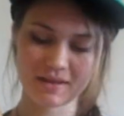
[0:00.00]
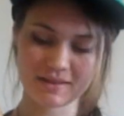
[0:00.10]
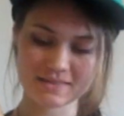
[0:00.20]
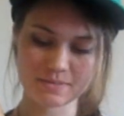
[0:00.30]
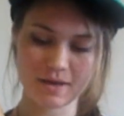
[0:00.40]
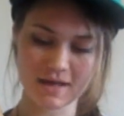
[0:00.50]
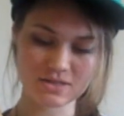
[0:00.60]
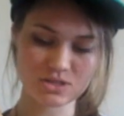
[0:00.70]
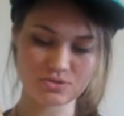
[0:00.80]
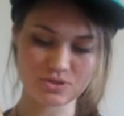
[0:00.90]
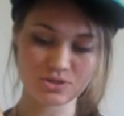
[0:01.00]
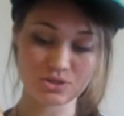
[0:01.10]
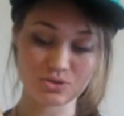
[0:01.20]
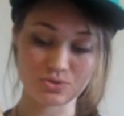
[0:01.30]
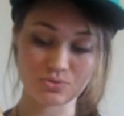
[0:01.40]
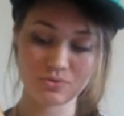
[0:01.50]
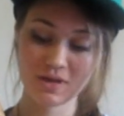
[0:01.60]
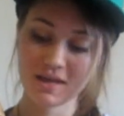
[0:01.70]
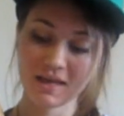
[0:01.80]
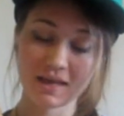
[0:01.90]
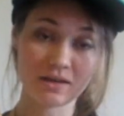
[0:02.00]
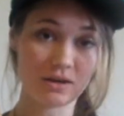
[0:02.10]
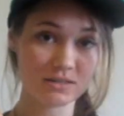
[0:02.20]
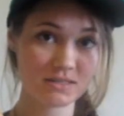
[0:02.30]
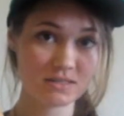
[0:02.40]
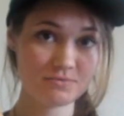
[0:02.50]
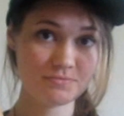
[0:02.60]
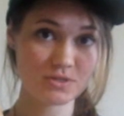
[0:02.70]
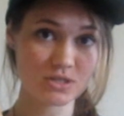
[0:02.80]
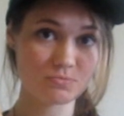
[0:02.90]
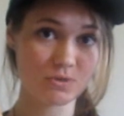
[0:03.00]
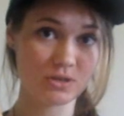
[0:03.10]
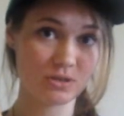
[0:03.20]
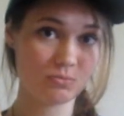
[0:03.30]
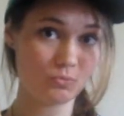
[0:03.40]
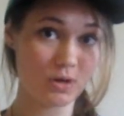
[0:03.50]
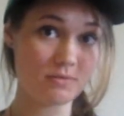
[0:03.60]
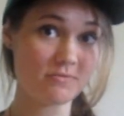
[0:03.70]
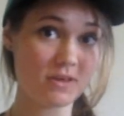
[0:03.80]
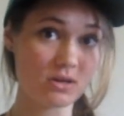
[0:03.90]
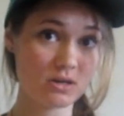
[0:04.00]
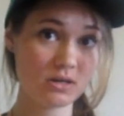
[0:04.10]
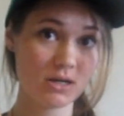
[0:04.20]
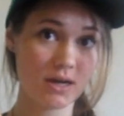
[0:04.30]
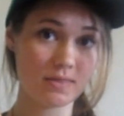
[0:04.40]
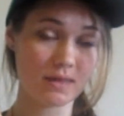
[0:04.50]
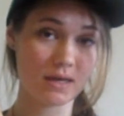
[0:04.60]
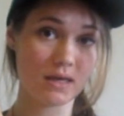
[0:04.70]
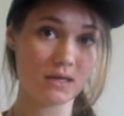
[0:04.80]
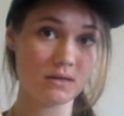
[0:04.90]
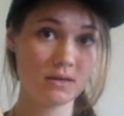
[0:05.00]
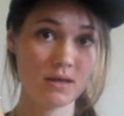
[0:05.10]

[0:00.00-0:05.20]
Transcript: Last time I asked you to do an octave just with one finger and then